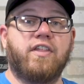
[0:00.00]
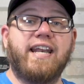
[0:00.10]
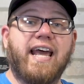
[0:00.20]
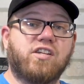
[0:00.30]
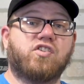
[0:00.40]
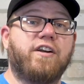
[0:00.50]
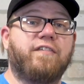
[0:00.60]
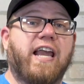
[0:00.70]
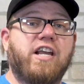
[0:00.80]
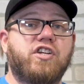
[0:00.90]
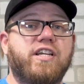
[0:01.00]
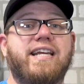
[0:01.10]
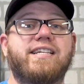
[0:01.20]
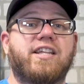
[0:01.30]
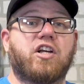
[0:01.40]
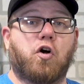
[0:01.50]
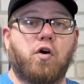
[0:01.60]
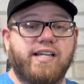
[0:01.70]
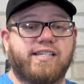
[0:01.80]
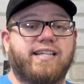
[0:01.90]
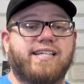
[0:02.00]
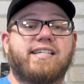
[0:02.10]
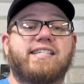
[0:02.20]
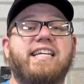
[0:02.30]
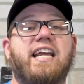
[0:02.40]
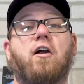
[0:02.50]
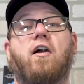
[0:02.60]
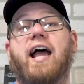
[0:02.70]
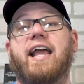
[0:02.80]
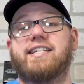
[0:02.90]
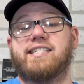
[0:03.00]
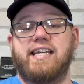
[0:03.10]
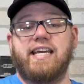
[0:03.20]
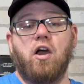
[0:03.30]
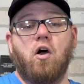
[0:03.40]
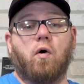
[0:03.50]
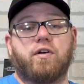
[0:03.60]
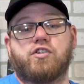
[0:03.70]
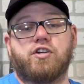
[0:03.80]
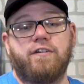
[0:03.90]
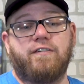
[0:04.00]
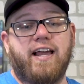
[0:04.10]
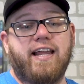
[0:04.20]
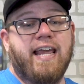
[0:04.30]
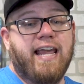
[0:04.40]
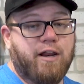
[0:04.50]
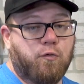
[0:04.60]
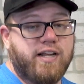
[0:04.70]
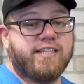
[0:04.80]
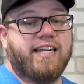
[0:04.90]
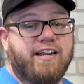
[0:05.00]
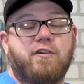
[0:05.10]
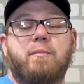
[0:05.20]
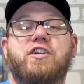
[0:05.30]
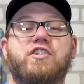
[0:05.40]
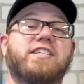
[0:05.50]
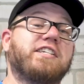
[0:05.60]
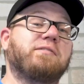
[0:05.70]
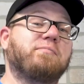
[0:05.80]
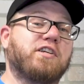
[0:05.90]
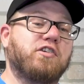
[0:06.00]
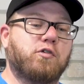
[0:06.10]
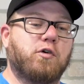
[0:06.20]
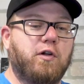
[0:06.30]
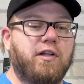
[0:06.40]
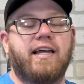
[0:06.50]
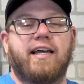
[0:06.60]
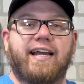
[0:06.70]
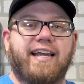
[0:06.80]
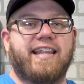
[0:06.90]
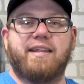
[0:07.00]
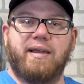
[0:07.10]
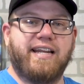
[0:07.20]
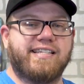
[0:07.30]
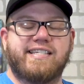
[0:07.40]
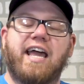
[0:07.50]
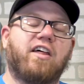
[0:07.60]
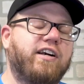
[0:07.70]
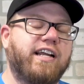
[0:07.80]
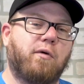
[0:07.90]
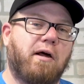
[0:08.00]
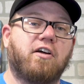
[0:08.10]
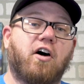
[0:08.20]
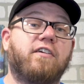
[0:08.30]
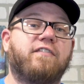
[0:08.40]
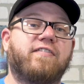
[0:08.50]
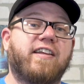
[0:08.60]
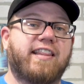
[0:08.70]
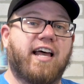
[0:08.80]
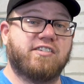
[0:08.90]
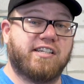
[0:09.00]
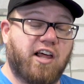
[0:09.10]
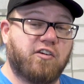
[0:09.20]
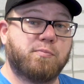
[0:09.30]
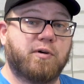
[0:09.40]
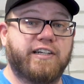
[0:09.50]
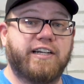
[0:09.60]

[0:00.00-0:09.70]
The next certification is the CRISC. That's the CRISC, or the Certified in Risk and Information Systems Control. Again, the median salary around $115,000 per